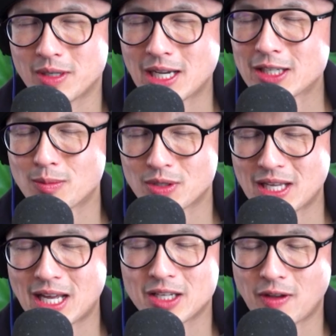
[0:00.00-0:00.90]
customer
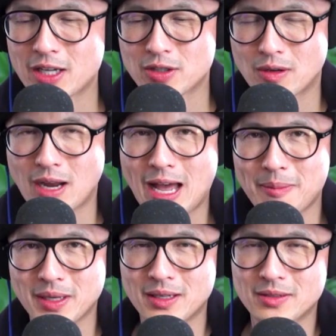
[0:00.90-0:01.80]
satisfaction or
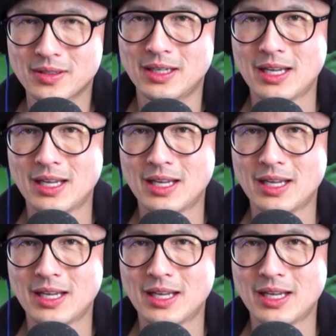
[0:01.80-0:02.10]
happiness,